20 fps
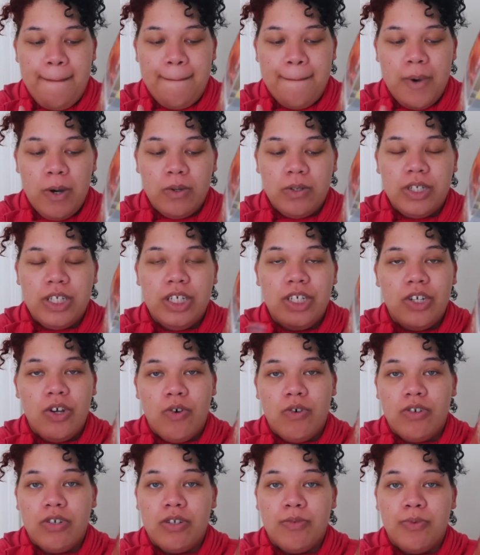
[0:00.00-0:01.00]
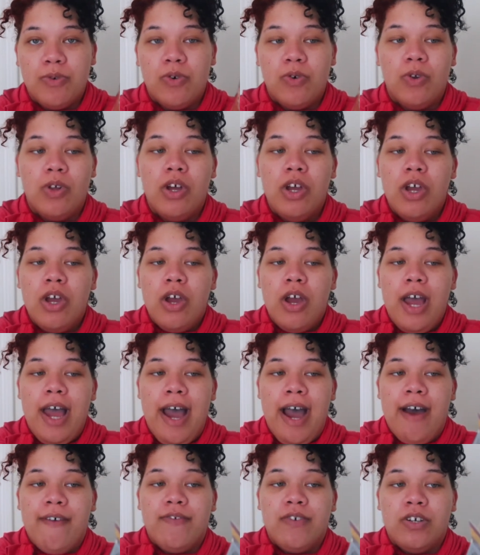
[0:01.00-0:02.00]
mostly noticeable
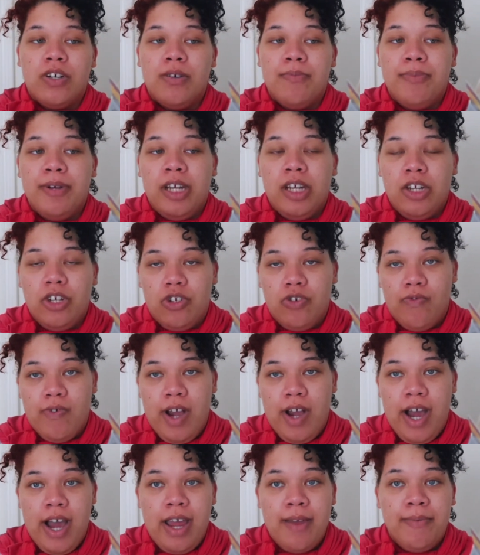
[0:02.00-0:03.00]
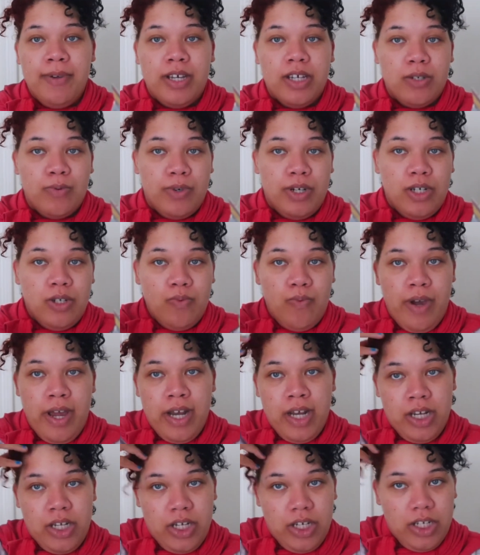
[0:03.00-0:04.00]
after being dry because when it's wet
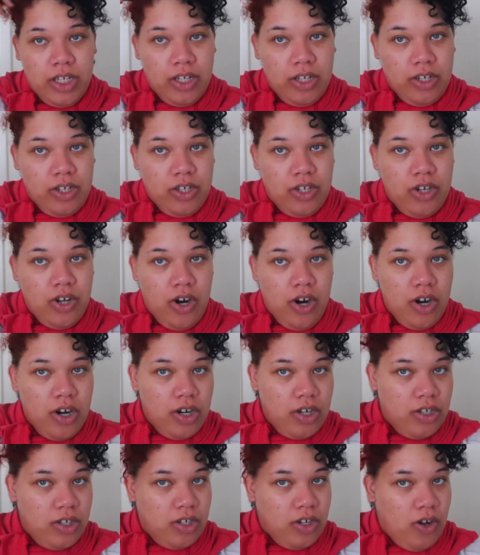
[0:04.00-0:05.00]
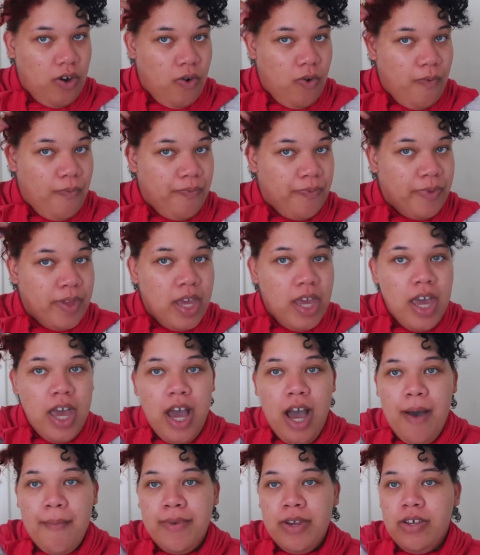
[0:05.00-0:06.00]
it just looks dark so
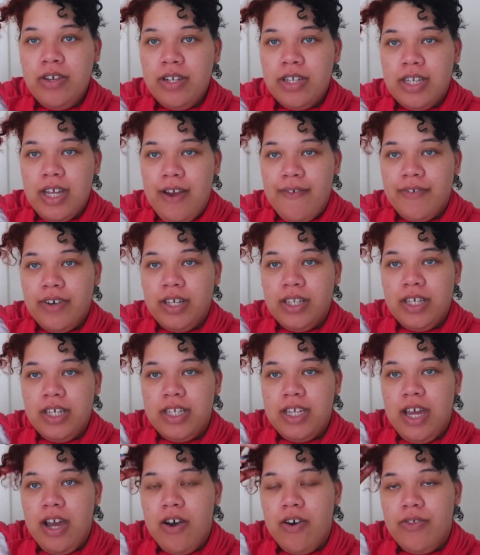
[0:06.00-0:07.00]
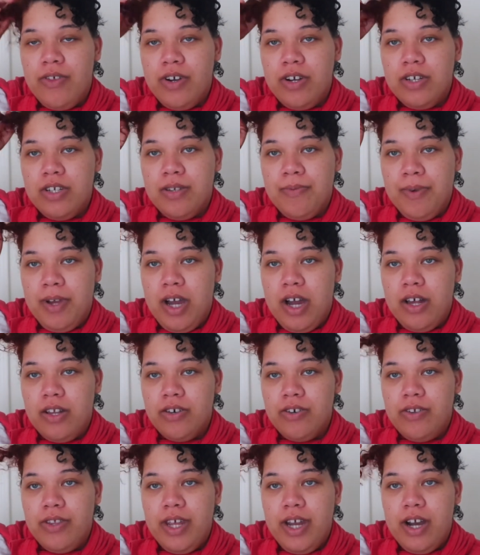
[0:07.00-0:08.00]
I mean you can definitely tell there's some
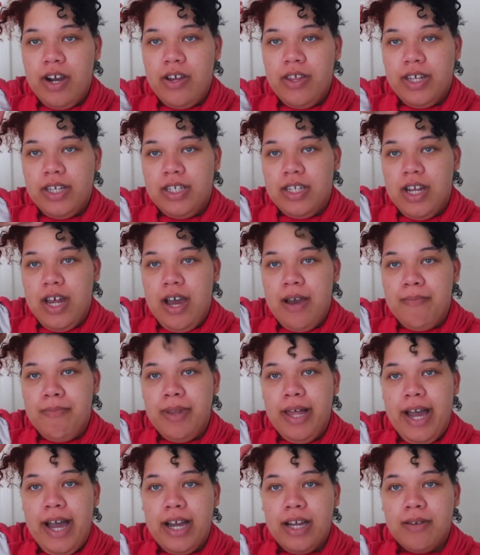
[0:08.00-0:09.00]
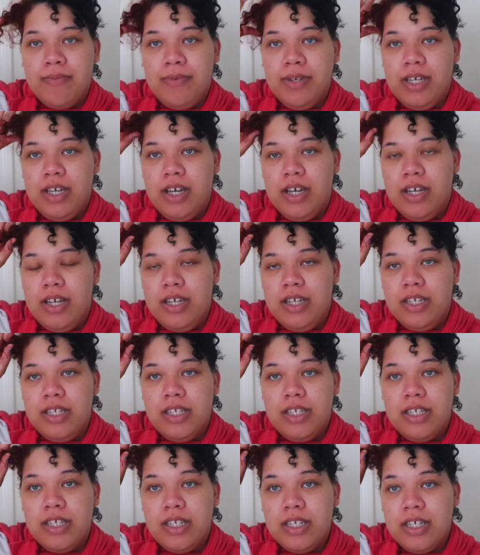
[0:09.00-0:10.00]
color there that's not black
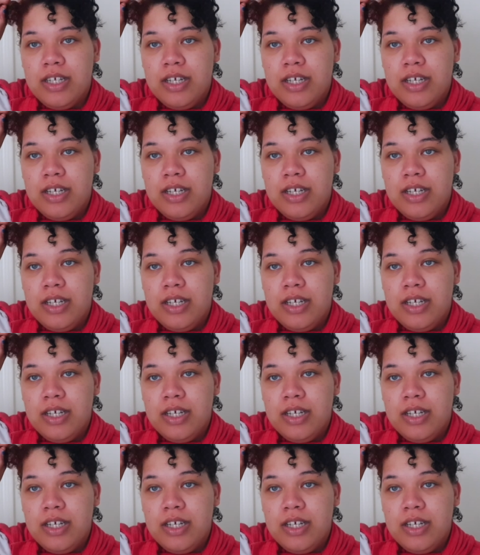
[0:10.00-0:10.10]
because